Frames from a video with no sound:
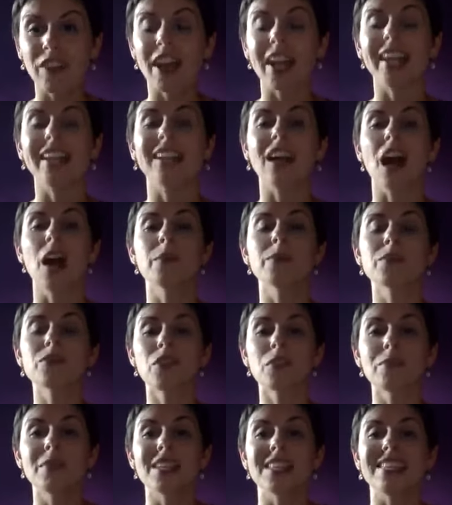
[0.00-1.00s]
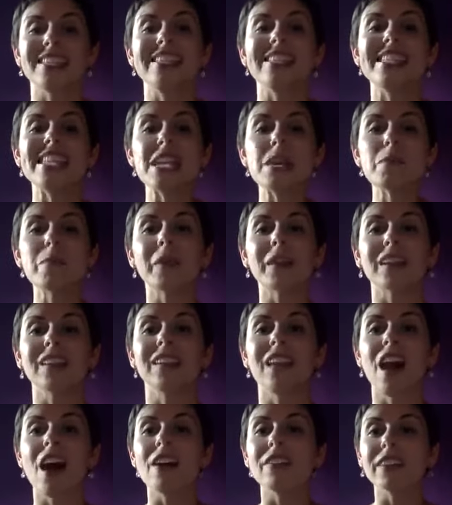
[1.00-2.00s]
right, comes from this deep
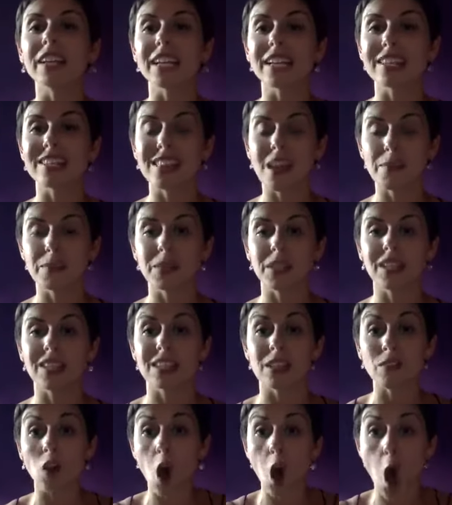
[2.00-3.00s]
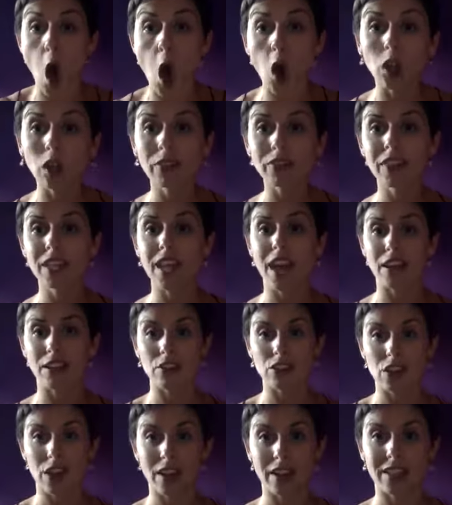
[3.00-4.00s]
love and acceptance of all of the
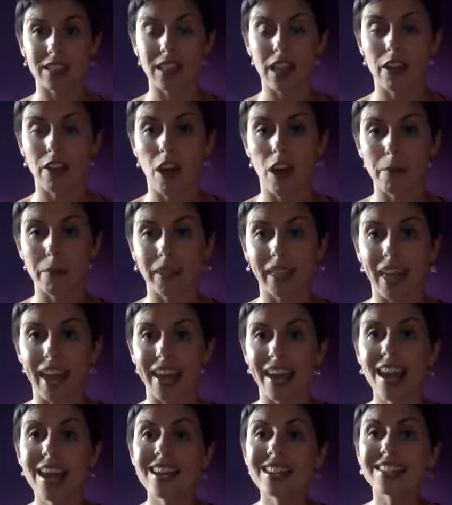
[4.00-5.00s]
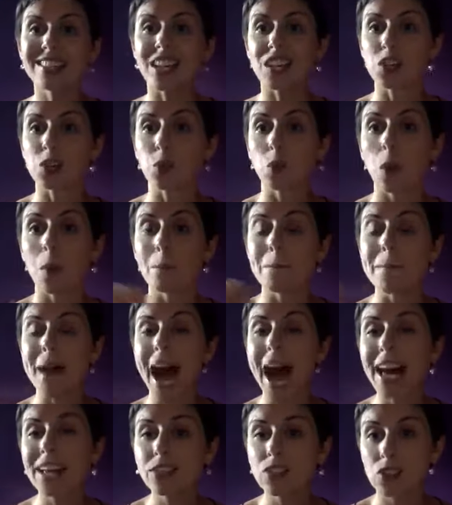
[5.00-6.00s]
energetics that are at play. Sexual
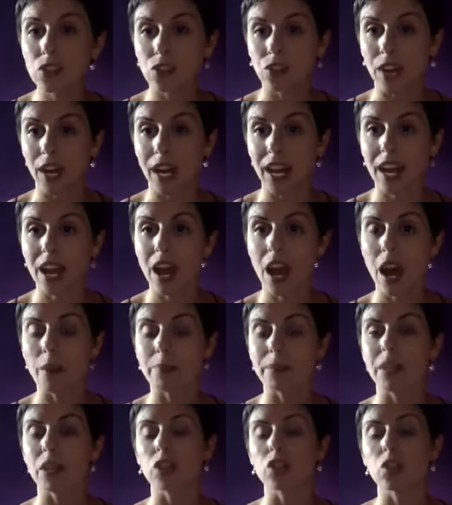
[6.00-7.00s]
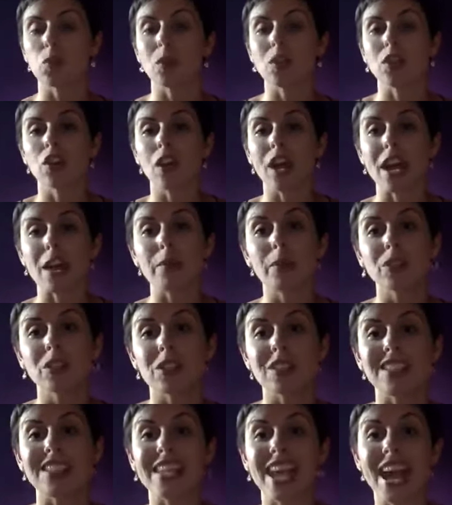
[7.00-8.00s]
mastery appears when you're
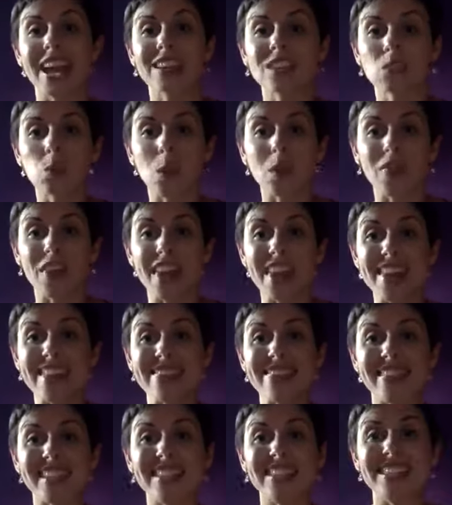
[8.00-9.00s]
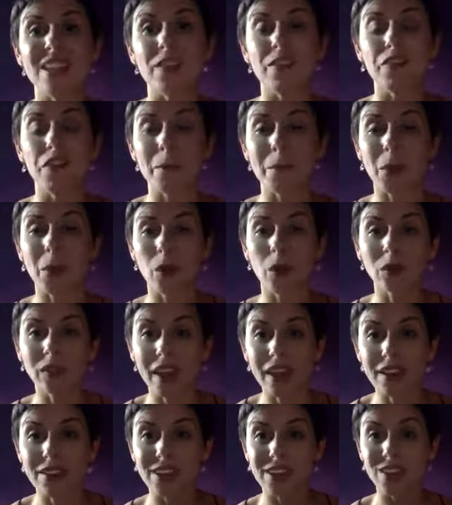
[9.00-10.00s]
able to dance within the different
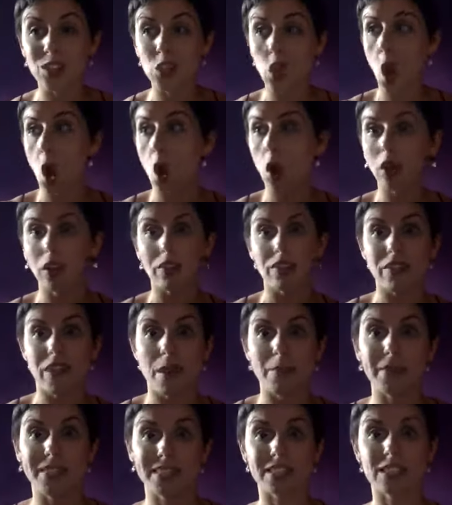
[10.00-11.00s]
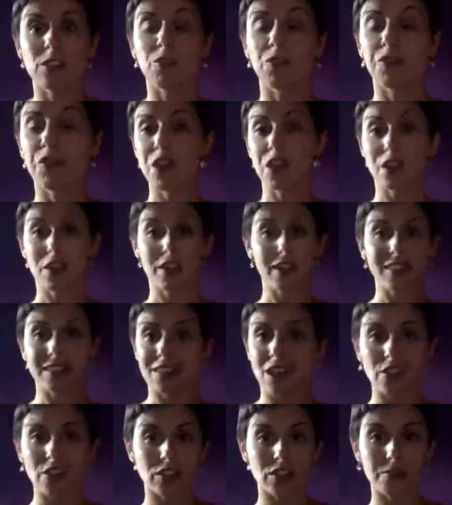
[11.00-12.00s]
polarities, all of them. It's a sphere,
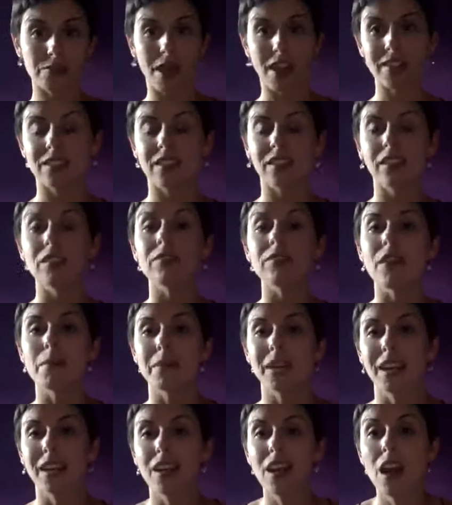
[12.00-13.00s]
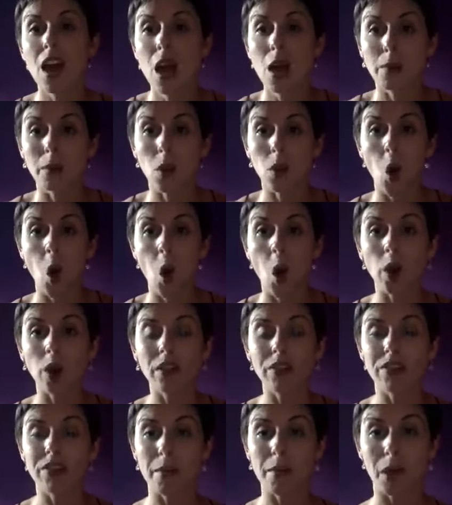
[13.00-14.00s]
it's not just masculine, feminine, but
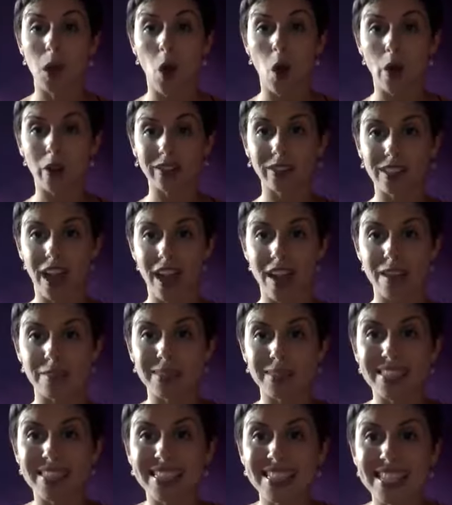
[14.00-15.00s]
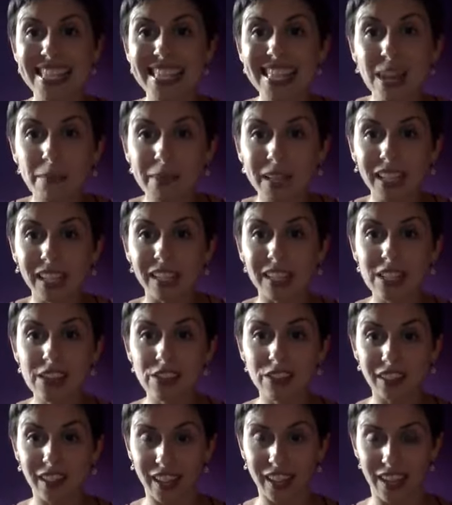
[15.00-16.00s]
all of them at all times see them
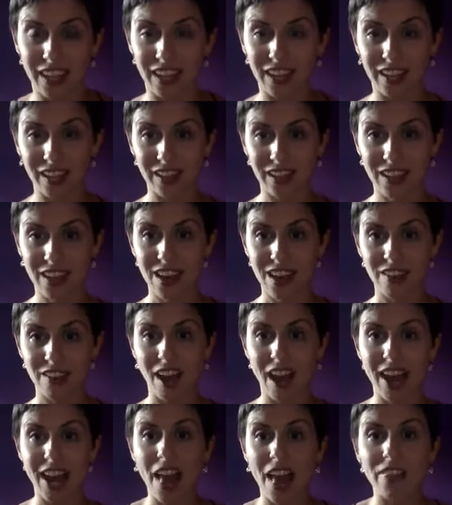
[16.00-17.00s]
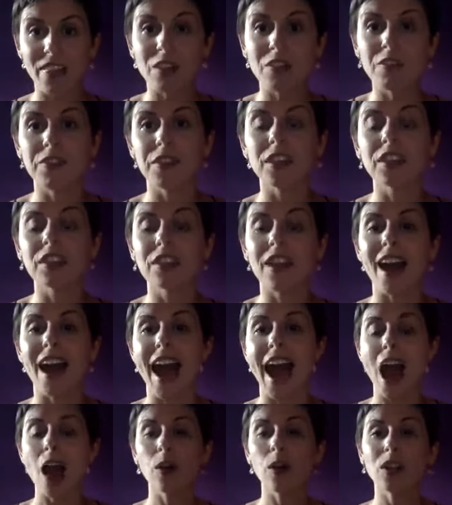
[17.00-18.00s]
clearly, right? And then figure
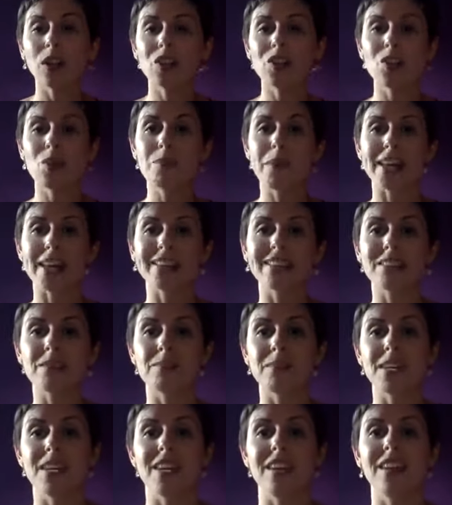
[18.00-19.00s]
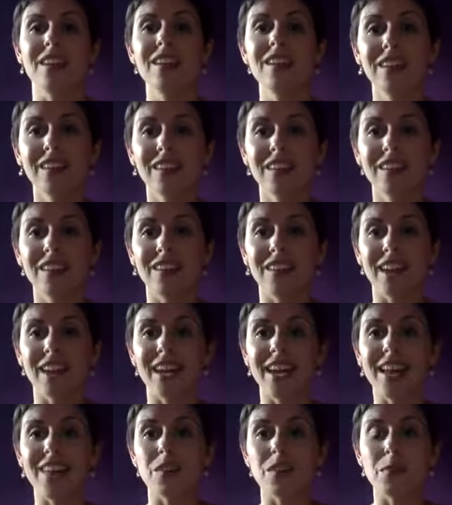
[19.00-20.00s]
out how can you best be
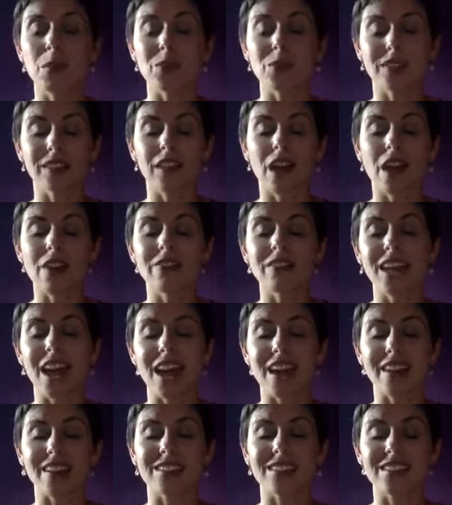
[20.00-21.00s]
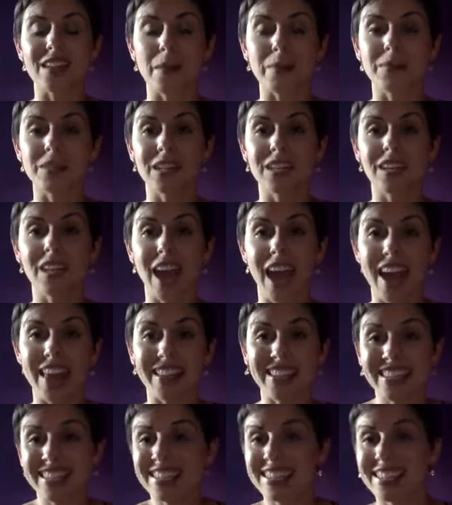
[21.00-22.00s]
right? And the most loving and accepting
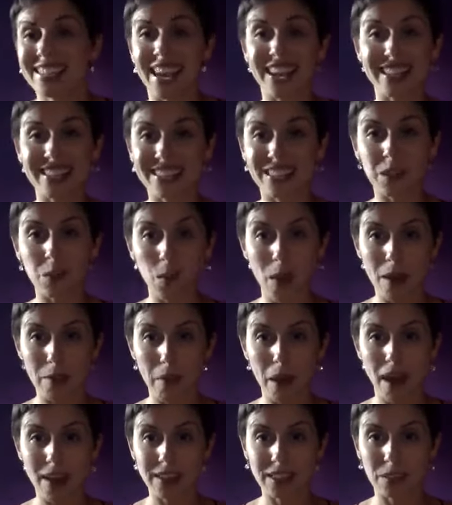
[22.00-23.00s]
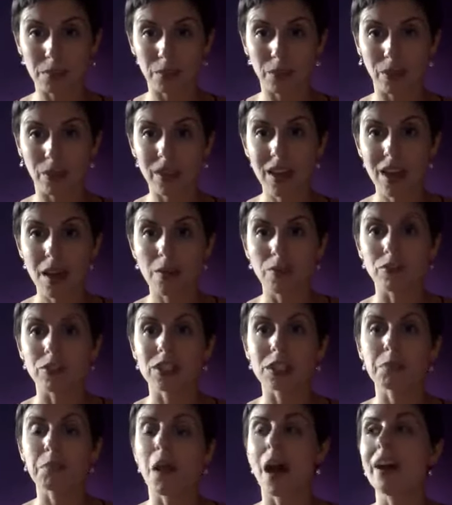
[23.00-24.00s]
and sexy way possible,
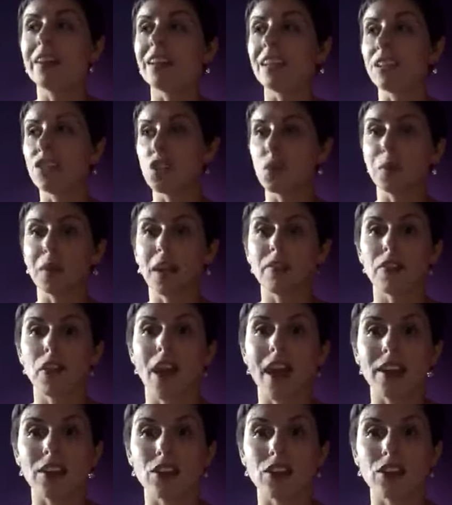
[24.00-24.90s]
responding to whatever